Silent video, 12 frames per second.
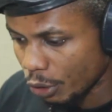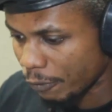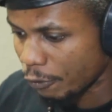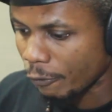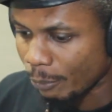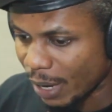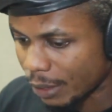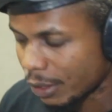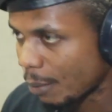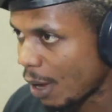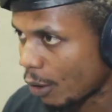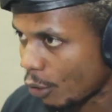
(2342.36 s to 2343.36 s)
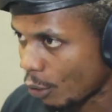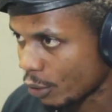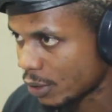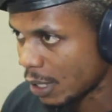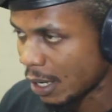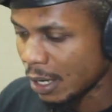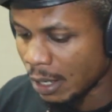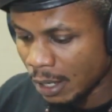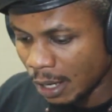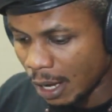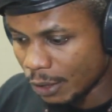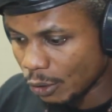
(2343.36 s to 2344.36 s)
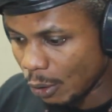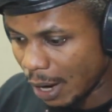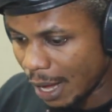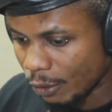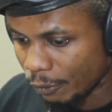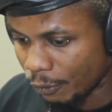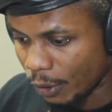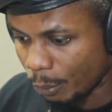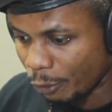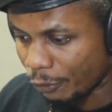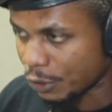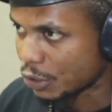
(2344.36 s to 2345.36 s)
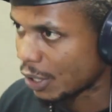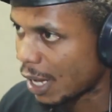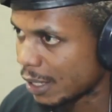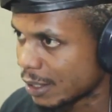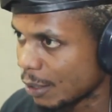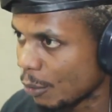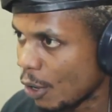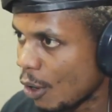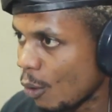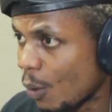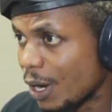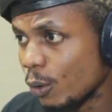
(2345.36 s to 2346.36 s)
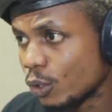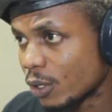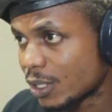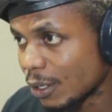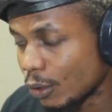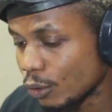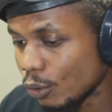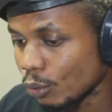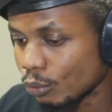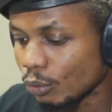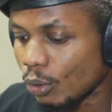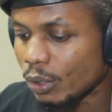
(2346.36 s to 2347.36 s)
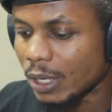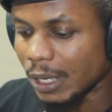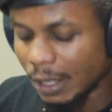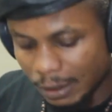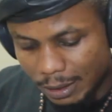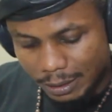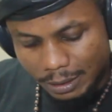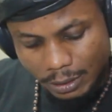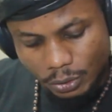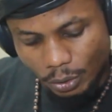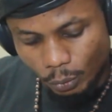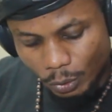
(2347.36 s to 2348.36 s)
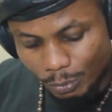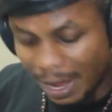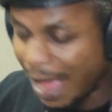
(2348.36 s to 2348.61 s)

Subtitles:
know if you've met them across your line of professionalism, where they will just tell you, okay, this is wrong with me.